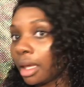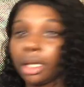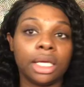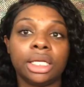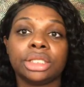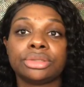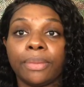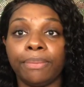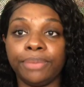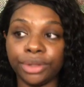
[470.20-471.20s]
It is
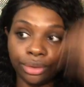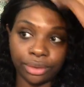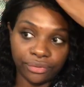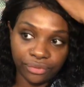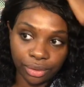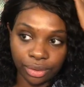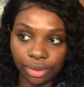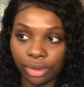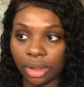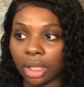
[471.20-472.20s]
beautiful.
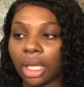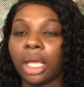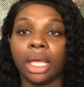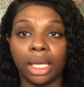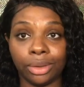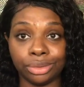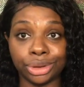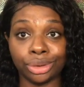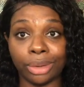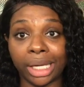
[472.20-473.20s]

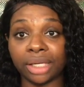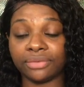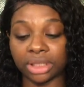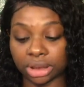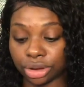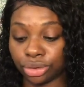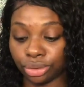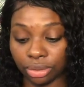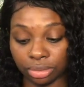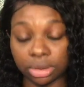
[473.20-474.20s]
Do I give this
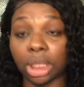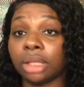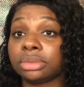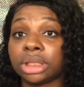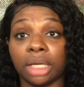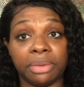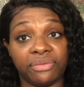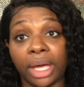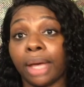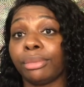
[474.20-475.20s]
2 thumbs up? If
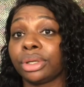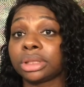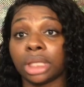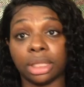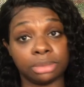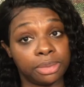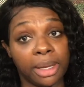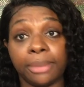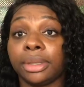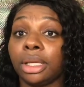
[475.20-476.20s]
I had more thumbs,
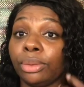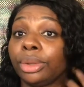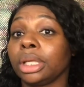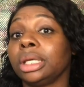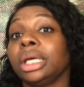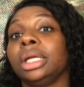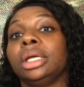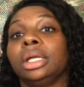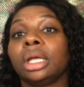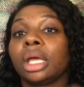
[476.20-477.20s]
baby, it would get
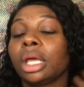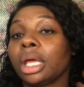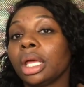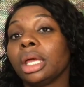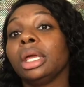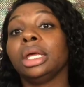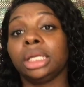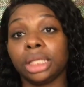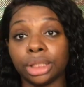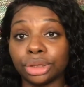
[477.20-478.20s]
it. It
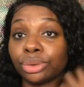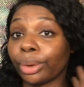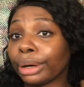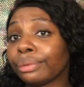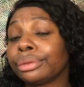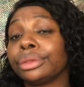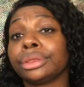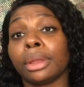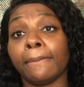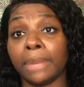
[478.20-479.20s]
is
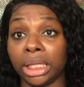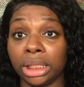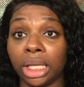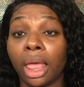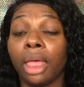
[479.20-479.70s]
worth the money.